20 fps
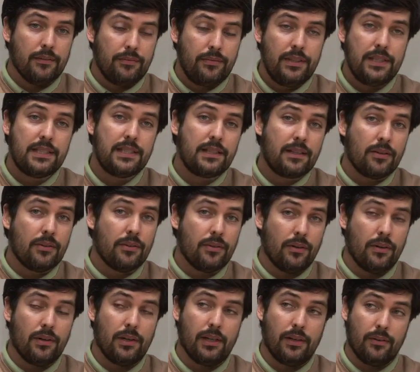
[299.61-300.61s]
physical
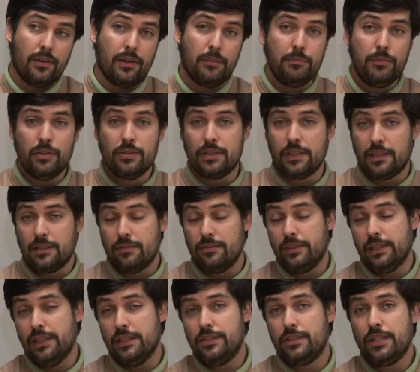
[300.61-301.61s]
or musical,
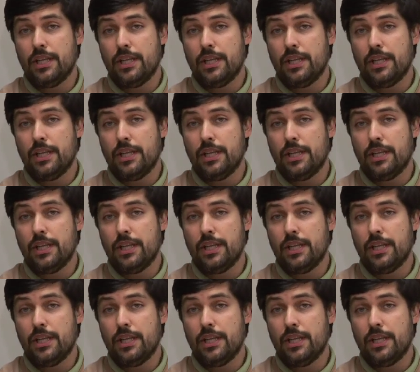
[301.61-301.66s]
really,